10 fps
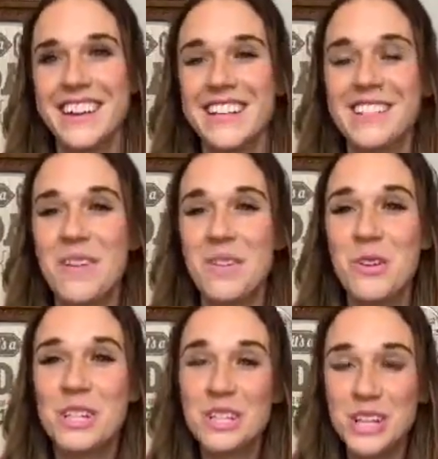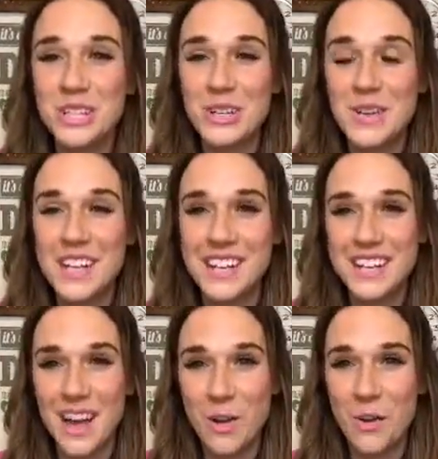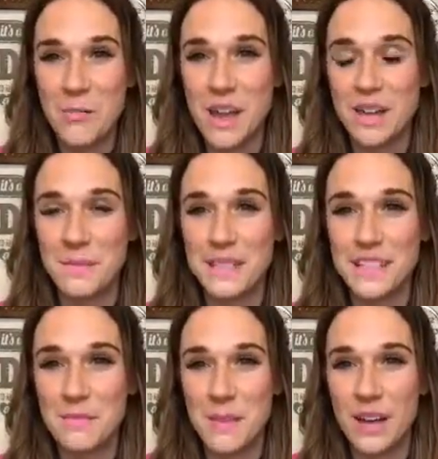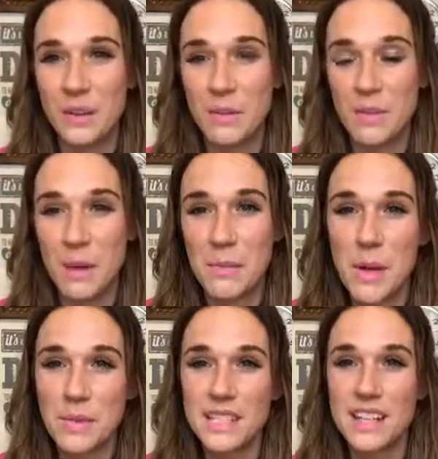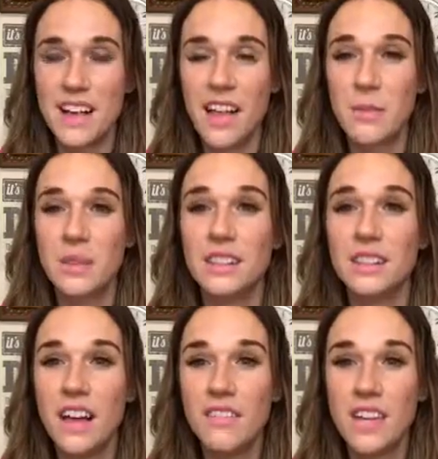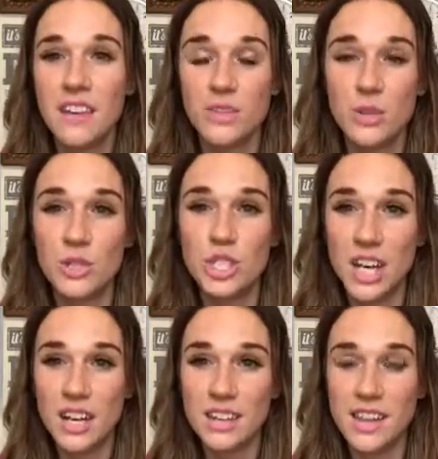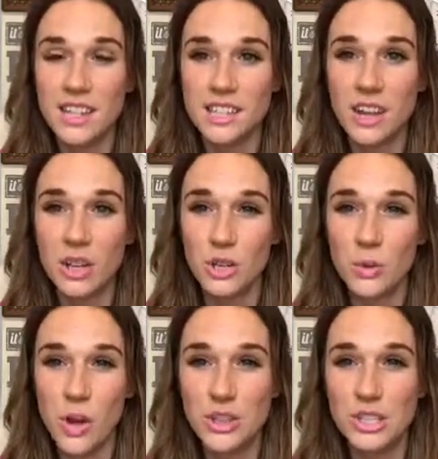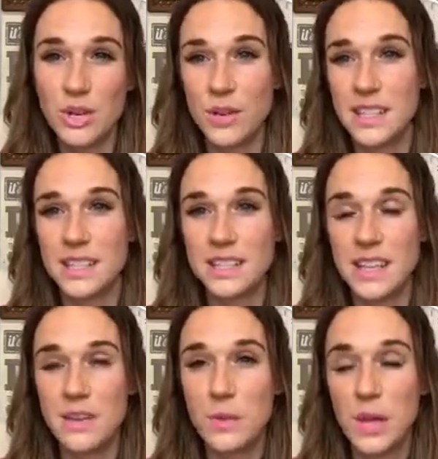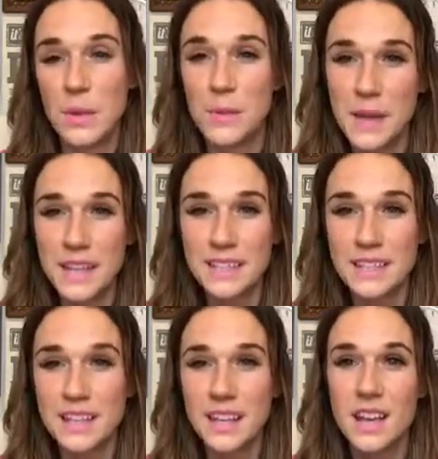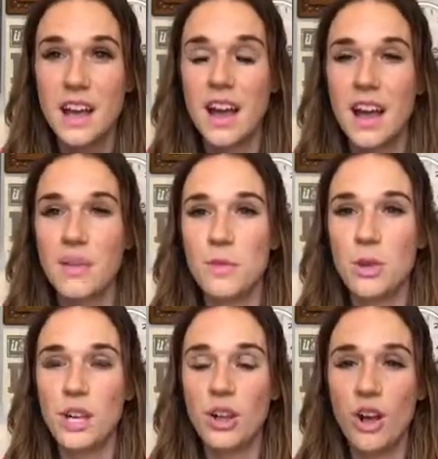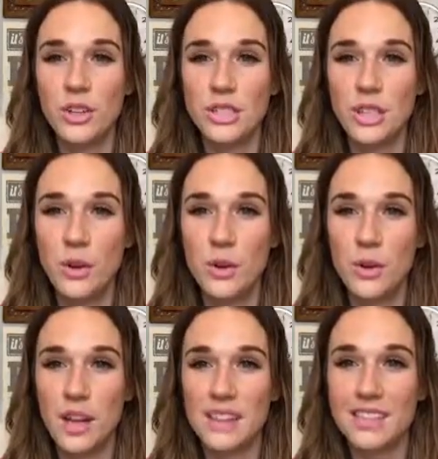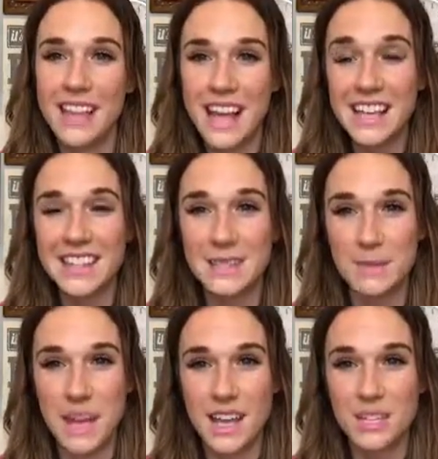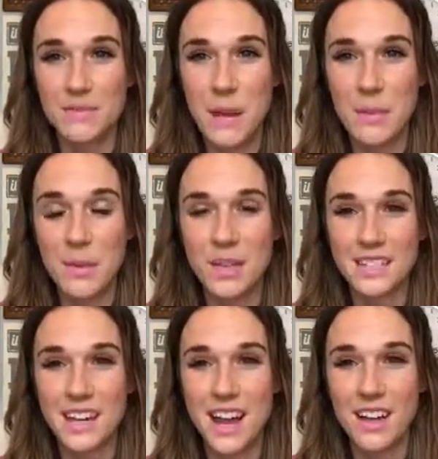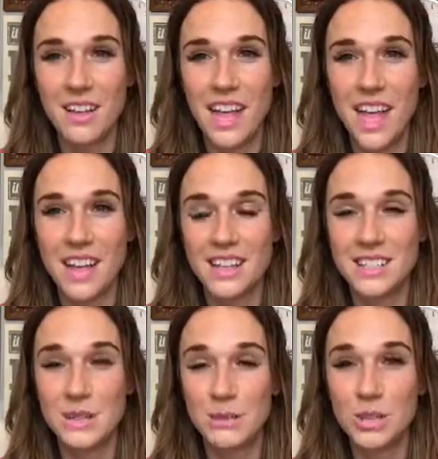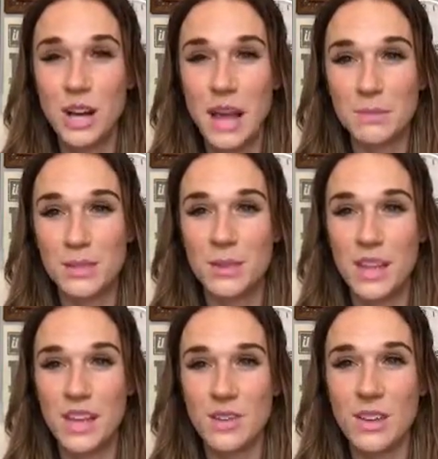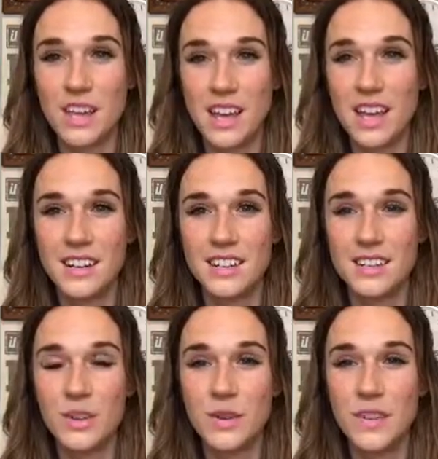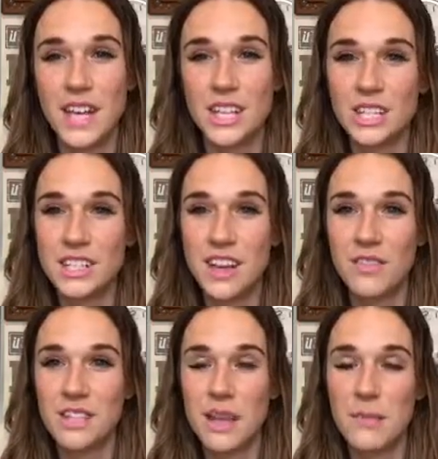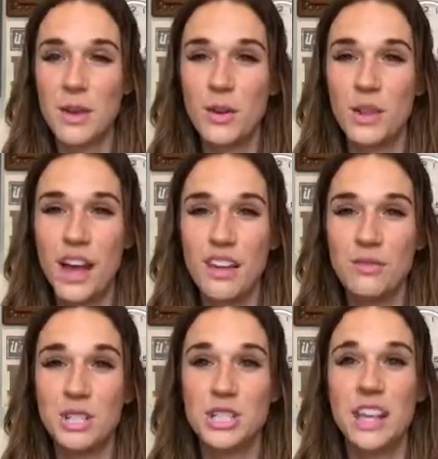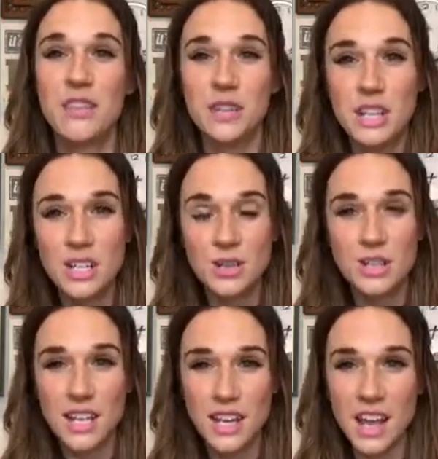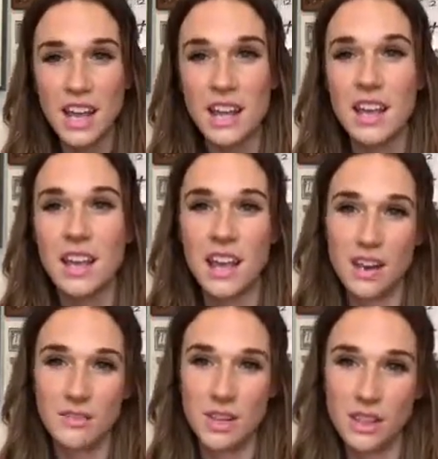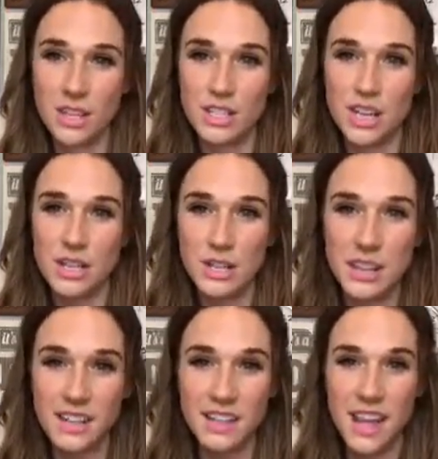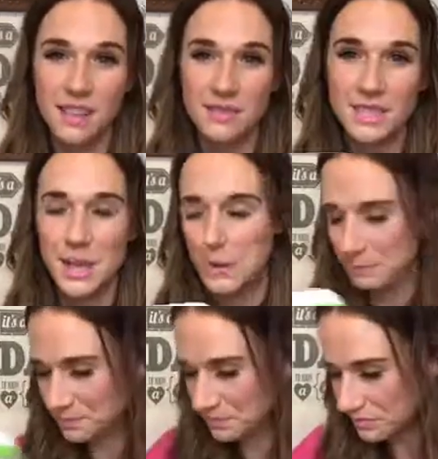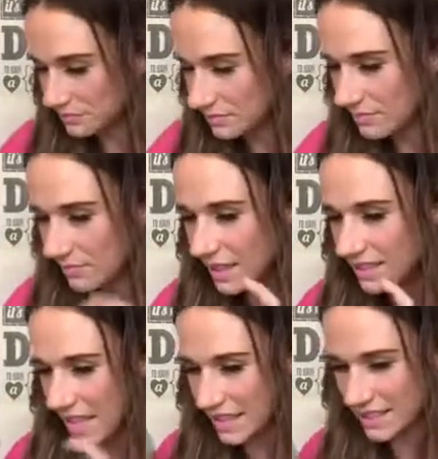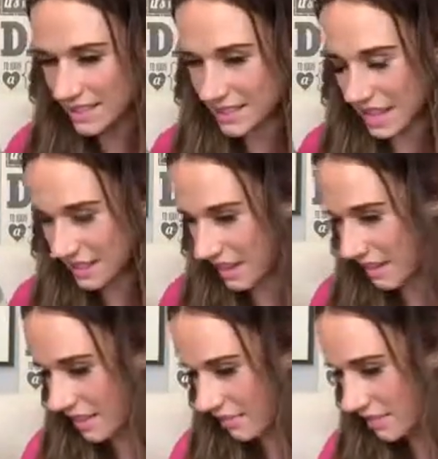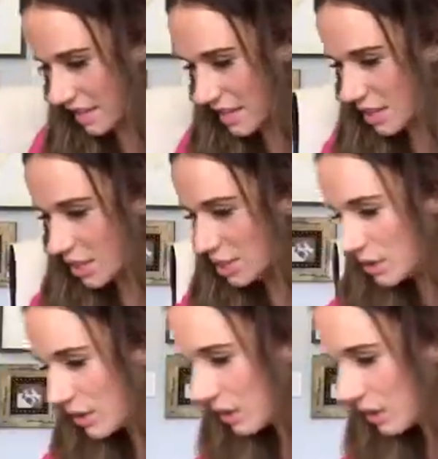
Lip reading: So if you are just tuning in now, my name is Camille with MyMommyStyle. I would love it if you shared this on your wall so you can see what you missed. You can also like this page, MyMommyStyle, and subscribe so that you can get notifications every time I go live, which is every Tuesday night and every Thursday during the day. So that is a snack that I love. So the